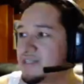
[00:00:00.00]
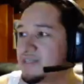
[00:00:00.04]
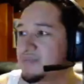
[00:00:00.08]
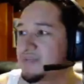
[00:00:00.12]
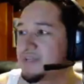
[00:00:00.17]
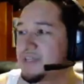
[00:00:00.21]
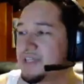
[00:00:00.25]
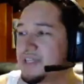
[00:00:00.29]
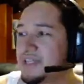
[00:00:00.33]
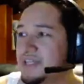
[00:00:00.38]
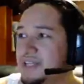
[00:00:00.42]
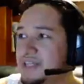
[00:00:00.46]

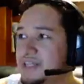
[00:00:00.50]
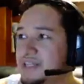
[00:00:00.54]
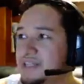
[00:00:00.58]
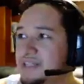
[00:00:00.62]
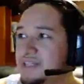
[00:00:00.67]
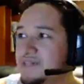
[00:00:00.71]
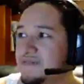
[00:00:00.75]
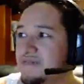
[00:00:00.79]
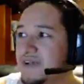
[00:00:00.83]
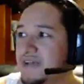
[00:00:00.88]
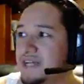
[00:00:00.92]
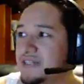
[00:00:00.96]
because Edge
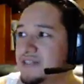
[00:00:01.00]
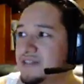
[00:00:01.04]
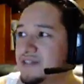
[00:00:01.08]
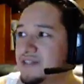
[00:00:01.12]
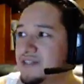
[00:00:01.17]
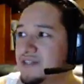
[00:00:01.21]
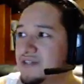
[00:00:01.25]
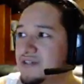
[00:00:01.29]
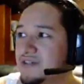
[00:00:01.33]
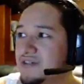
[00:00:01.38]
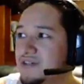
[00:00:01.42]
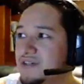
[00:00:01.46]
is faster
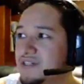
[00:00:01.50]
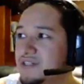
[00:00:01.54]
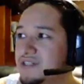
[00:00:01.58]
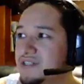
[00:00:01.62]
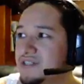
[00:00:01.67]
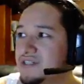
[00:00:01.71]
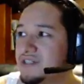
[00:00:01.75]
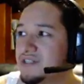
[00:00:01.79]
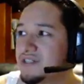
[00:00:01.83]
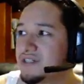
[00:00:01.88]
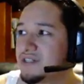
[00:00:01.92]
than Crush.